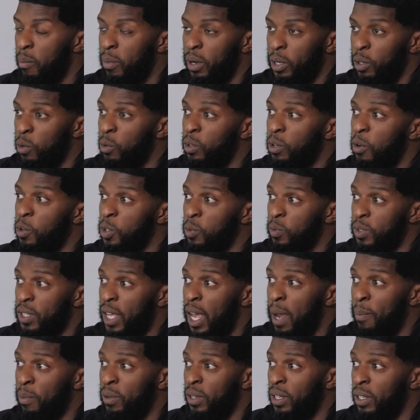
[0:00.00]
But who knows what's
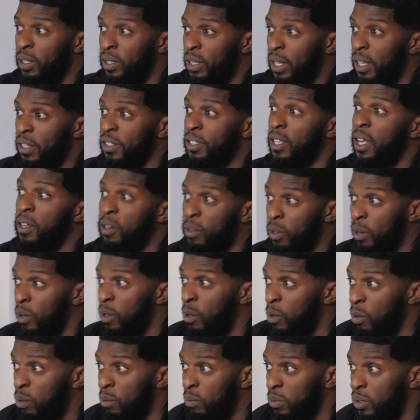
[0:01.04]
happening inside of their
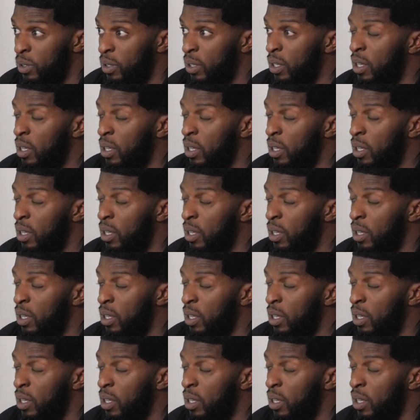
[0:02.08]
homes.